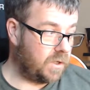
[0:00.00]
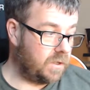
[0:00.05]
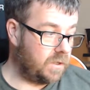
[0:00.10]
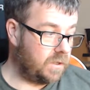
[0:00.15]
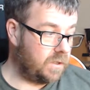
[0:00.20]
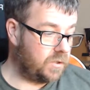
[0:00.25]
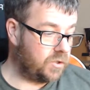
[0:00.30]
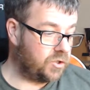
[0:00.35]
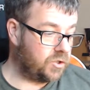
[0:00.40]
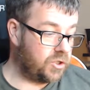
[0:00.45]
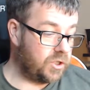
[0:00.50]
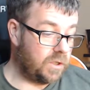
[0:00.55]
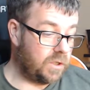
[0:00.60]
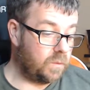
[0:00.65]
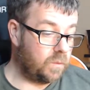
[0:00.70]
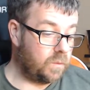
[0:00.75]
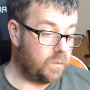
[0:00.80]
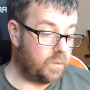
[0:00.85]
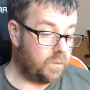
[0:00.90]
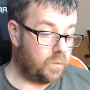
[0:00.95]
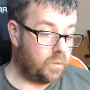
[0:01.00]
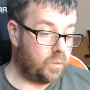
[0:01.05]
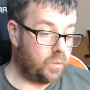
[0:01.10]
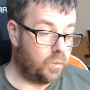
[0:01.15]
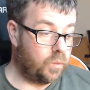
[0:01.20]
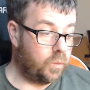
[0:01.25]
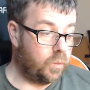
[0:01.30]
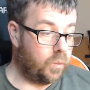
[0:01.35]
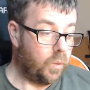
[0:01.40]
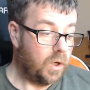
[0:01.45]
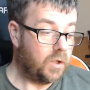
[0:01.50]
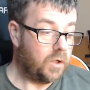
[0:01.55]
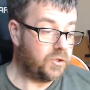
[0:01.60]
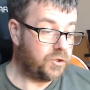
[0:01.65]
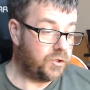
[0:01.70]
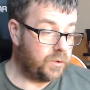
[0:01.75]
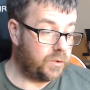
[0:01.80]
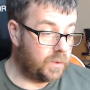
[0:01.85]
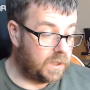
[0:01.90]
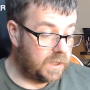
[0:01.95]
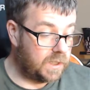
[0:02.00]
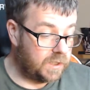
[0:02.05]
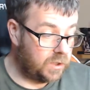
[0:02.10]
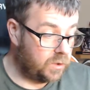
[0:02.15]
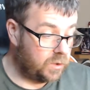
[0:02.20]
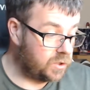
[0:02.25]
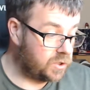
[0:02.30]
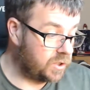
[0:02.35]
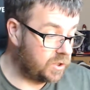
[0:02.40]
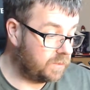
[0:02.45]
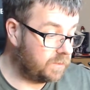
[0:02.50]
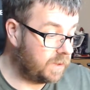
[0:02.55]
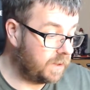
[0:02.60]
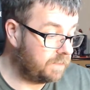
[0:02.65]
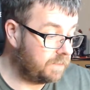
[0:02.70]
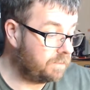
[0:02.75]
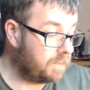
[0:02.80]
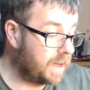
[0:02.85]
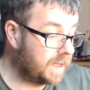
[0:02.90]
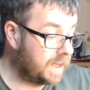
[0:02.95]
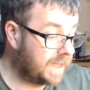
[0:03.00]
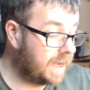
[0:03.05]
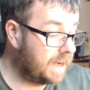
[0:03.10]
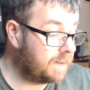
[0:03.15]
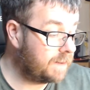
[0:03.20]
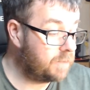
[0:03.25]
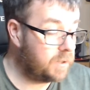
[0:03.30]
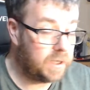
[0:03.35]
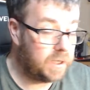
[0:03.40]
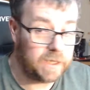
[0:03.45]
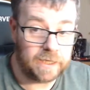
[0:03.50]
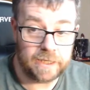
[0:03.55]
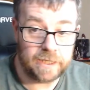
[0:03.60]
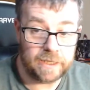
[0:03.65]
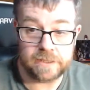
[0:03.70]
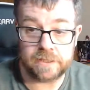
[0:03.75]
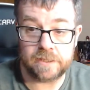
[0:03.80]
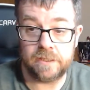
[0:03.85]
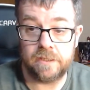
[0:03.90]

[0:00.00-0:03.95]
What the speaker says: So what do I use? So my camera is